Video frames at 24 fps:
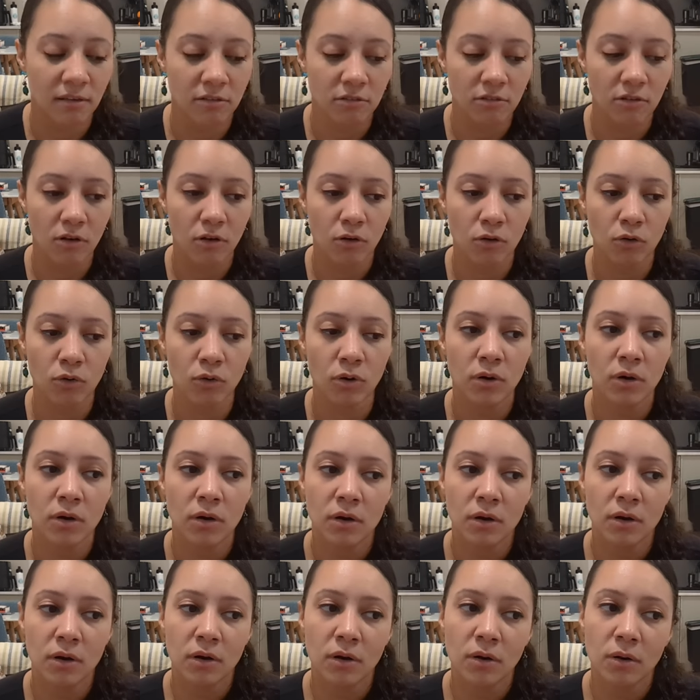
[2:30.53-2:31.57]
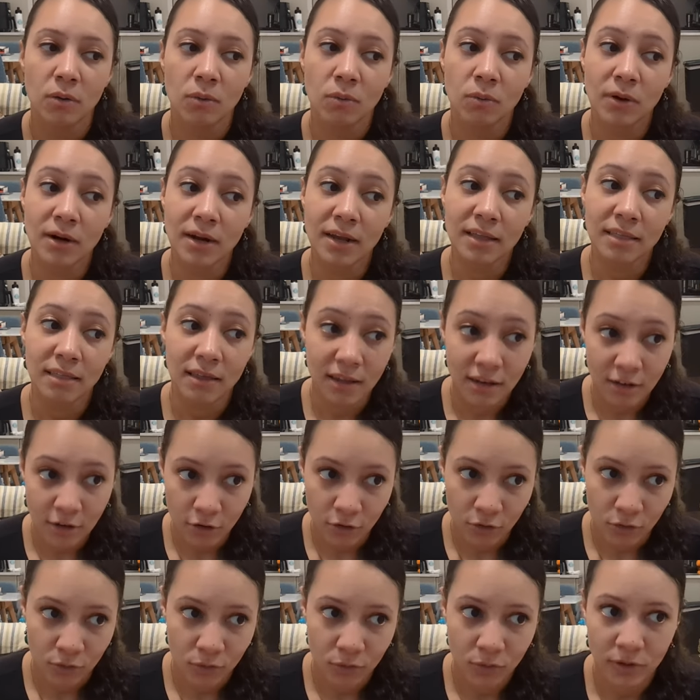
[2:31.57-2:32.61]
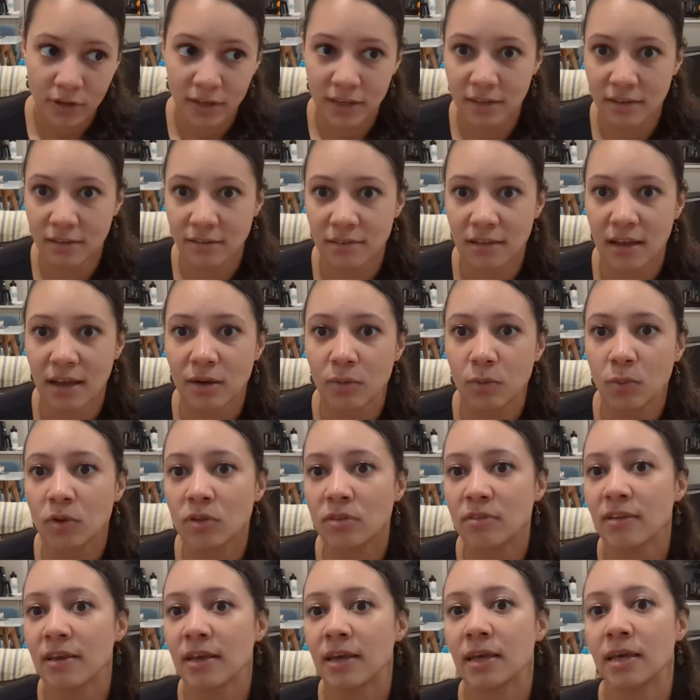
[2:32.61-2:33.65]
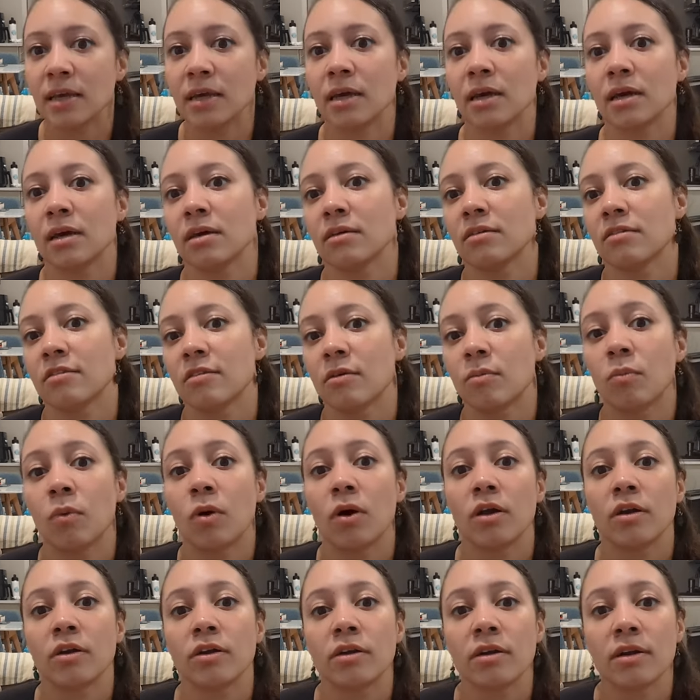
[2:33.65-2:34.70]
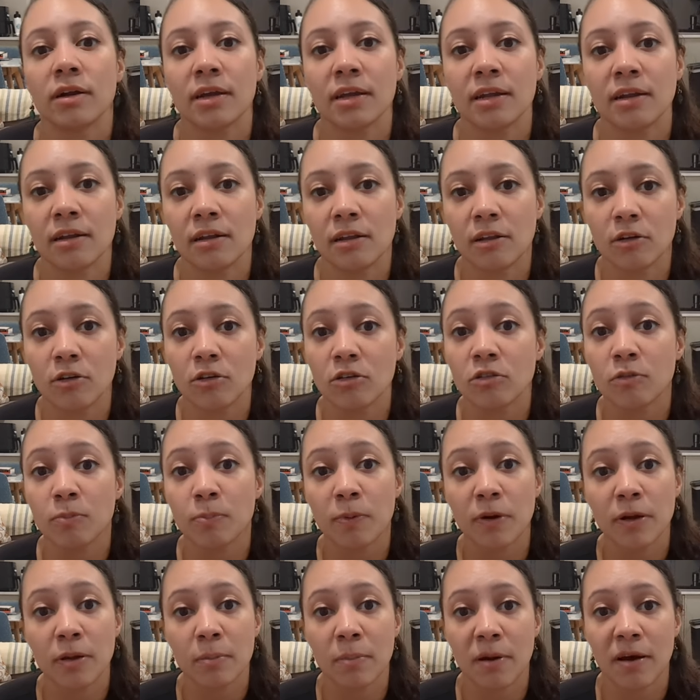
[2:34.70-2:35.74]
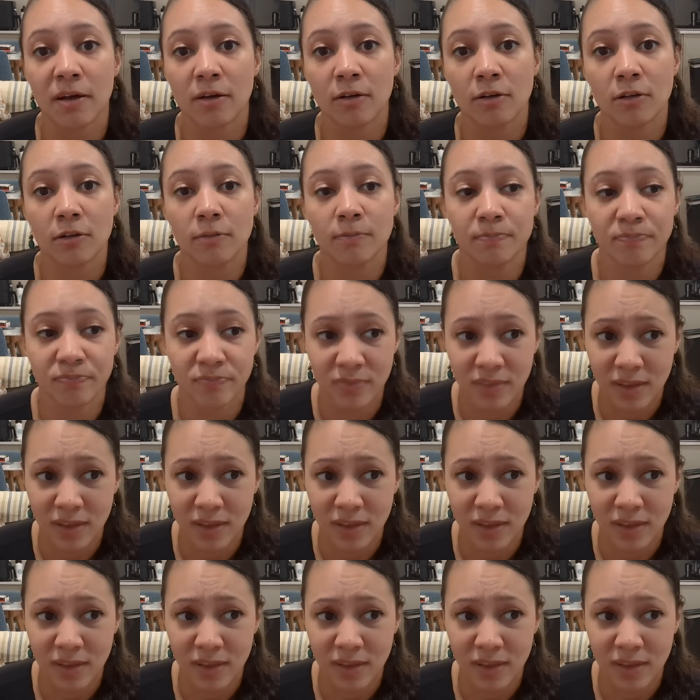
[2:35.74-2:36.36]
So what I then do is I will take some water in a little spray bottle.